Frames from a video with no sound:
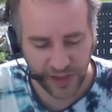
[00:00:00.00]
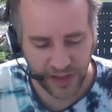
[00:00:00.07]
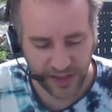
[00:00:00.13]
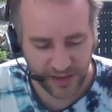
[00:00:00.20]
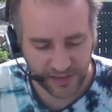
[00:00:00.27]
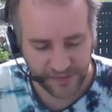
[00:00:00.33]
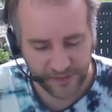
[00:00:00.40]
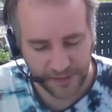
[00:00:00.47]

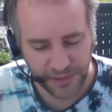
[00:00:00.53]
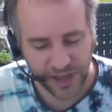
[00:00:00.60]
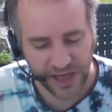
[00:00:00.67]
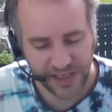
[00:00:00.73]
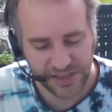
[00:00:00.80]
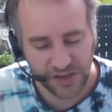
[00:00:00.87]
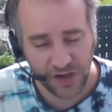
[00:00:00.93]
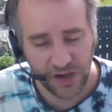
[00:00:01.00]

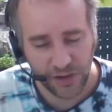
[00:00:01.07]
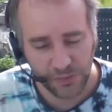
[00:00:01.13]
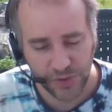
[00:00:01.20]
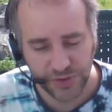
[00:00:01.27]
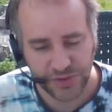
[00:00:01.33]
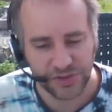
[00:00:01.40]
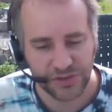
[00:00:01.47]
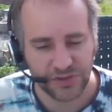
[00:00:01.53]
applies
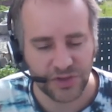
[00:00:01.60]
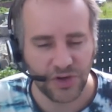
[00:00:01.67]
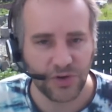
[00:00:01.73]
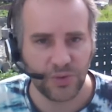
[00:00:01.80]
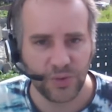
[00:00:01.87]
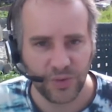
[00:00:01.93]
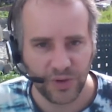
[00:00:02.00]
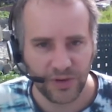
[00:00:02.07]
almost
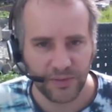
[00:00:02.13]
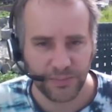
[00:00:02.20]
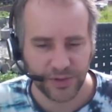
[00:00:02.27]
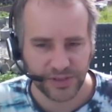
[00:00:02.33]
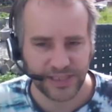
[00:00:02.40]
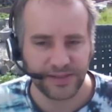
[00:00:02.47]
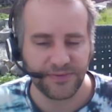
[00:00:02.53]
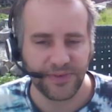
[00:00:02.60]
no
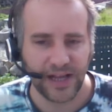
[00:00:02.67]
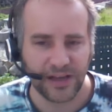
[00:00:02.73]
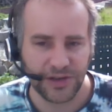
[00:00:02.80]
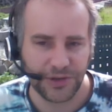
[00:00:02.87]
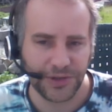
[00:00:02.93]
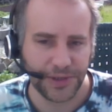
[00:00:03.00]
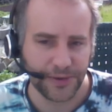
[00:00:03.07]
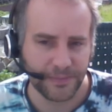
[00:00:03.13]
perceived
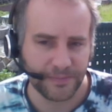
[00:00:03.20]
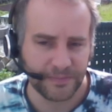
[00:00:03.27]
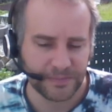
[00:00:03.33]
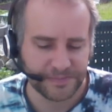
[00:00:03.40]
value to,